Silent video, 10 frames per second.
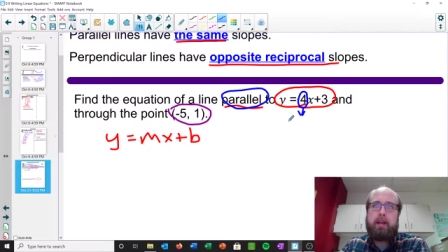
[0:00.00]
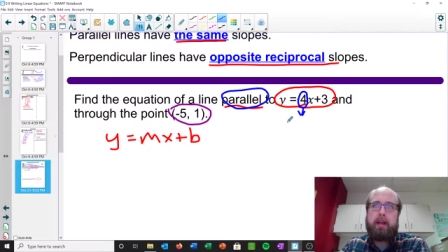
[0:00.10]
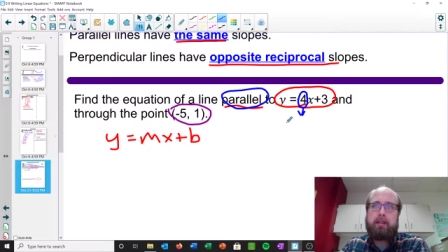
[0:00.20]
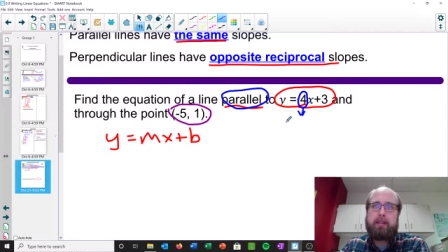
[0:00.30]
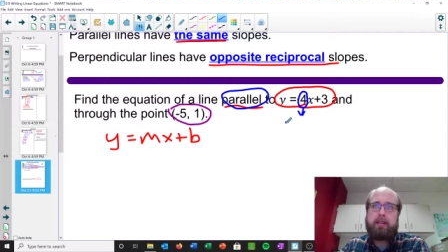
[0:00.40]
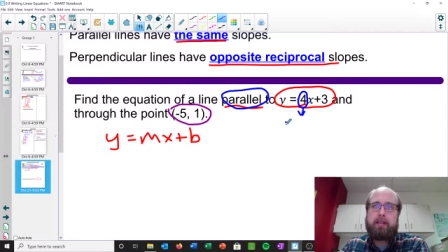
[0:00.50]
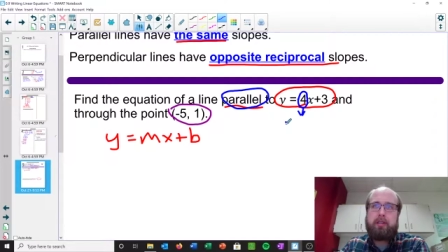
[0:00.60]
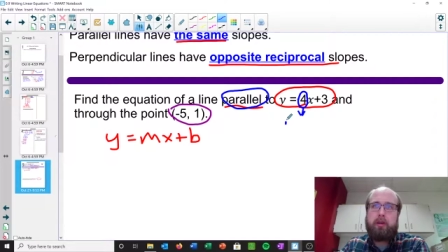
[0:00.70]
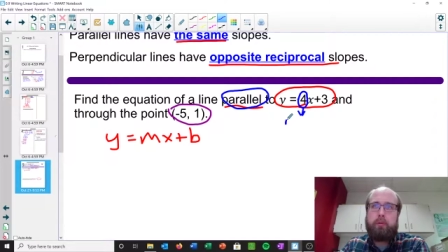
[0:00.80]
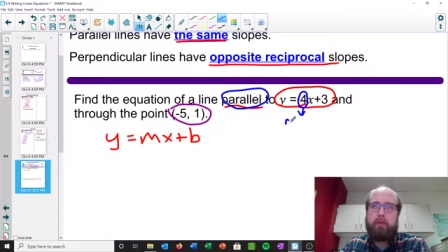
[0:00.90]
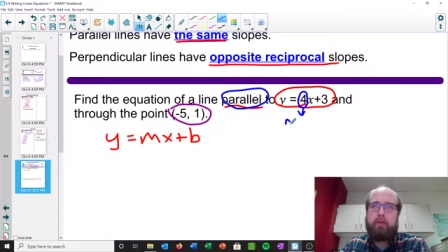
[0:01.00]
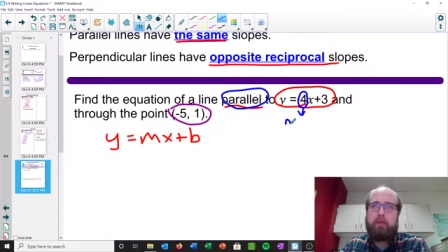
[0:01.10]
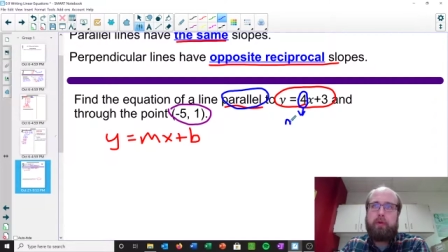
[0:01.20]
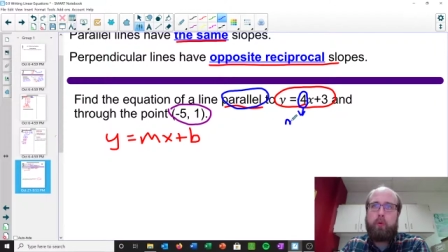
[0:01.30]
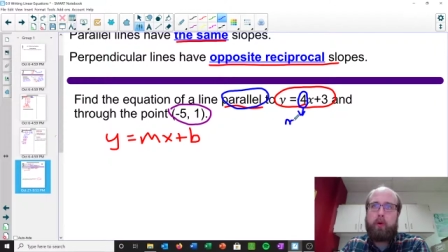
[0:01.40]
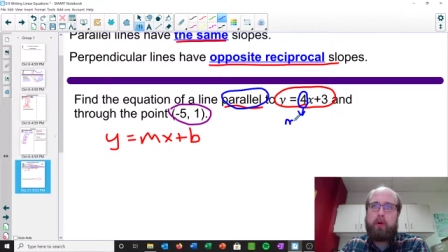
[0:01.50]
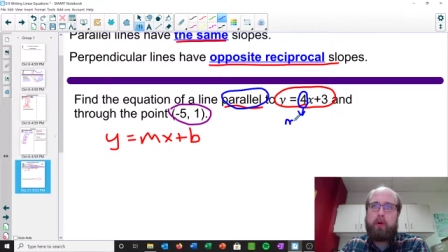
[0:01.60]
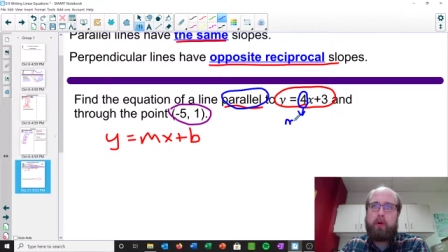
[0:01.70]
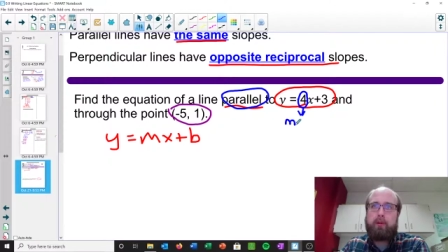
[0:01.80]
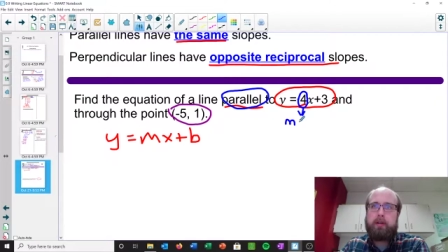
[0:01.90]
has a slope of 4,
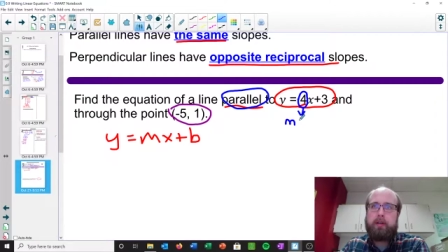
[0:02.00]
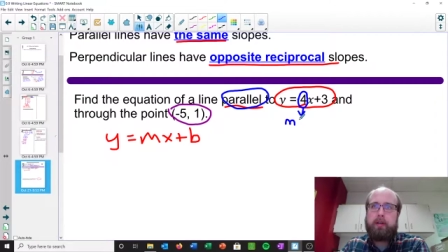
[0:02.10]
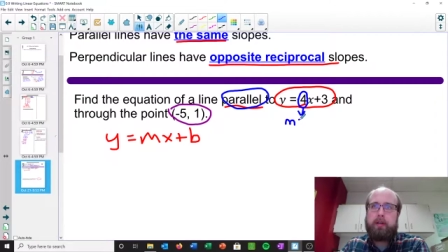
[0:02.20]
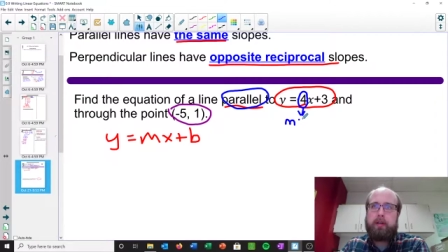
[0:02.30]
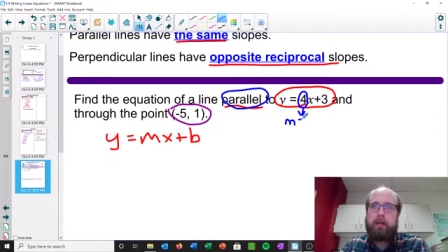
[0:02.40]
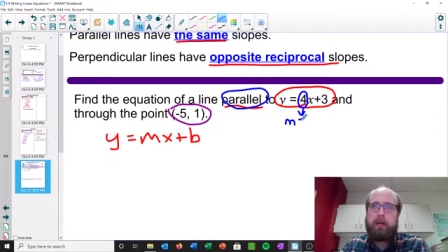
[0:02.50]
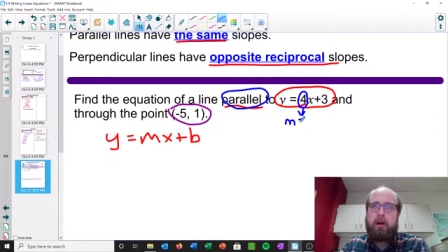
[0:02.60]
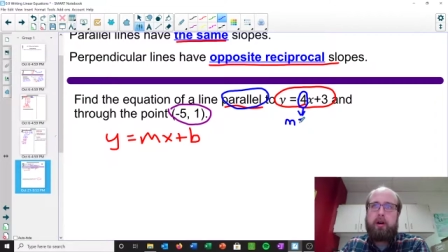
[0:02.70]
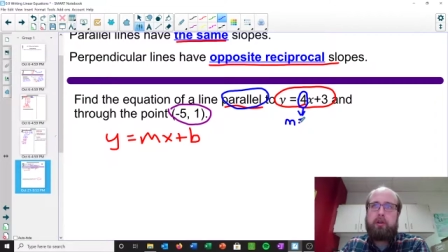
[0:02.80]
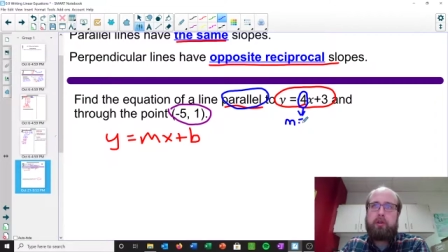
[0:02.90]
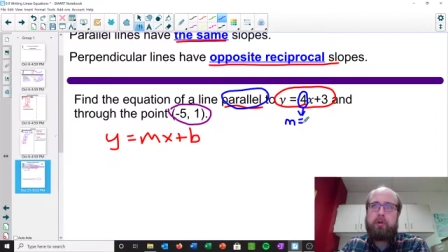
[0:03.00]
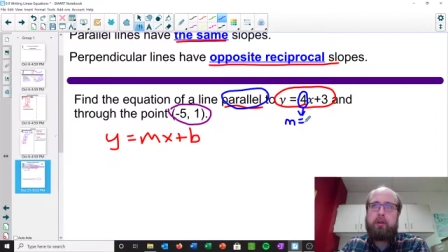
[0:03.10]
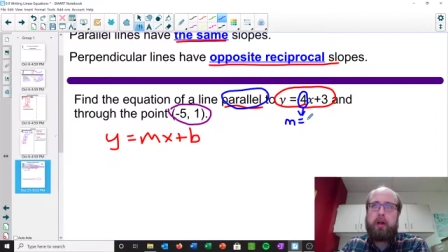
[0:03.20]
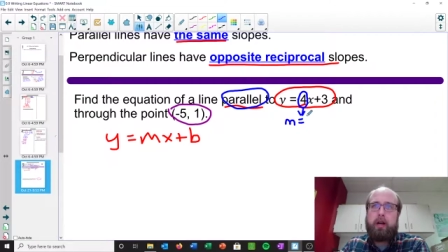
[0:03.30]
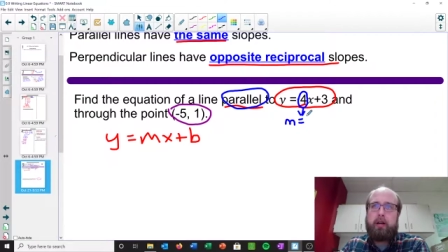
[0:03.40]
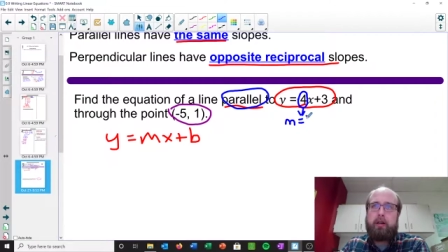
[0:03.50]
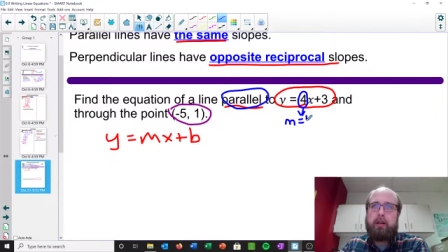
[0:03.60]
our new line